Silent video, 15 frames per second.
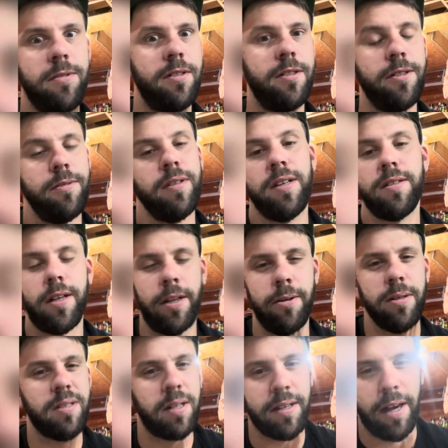do this. I know
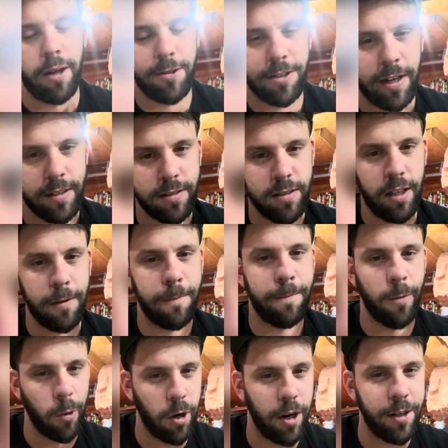a set of Caltrax is like
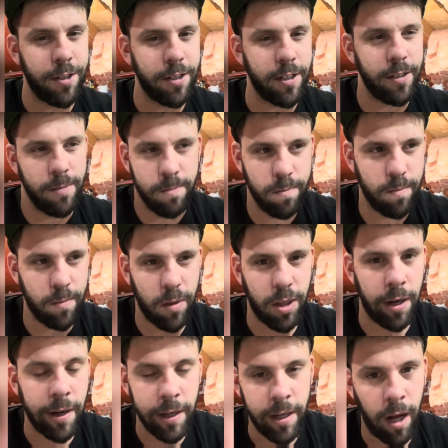
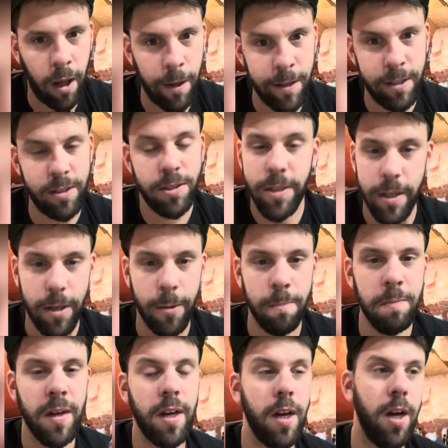$430, so
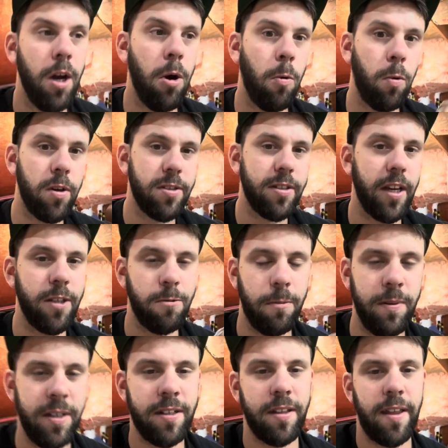worst case will
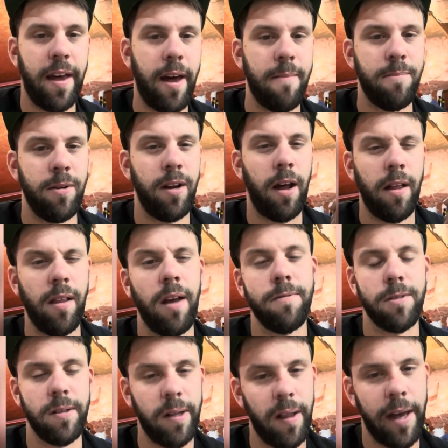be into that, but I
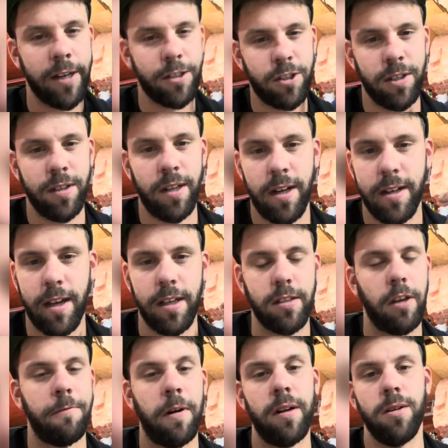left a little extra in there in case
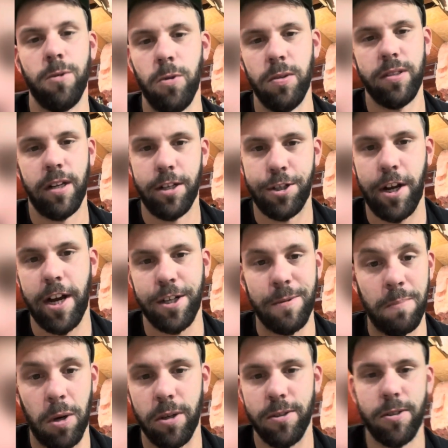I find a cool set of
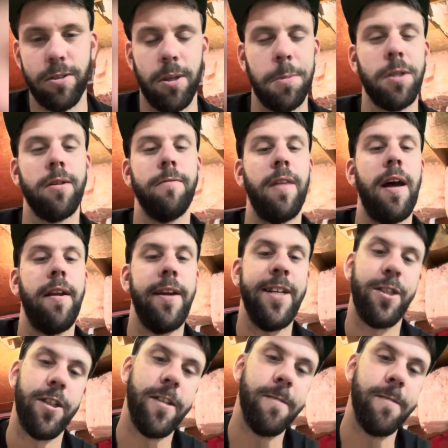traction bars or something of that nature.